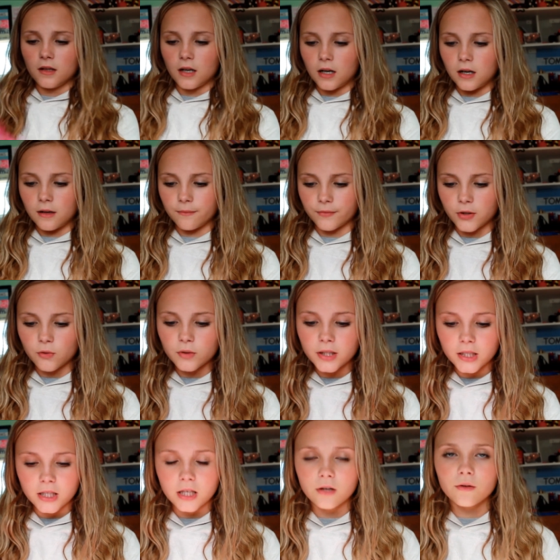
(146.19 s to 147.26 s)
Um, they're
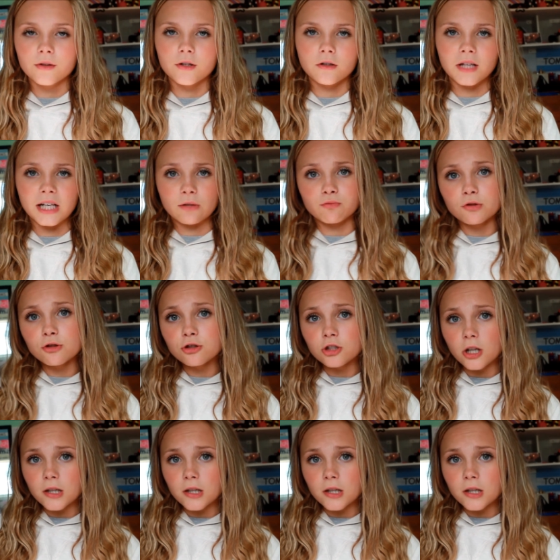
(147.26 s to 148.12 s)
really cute and they're like ruched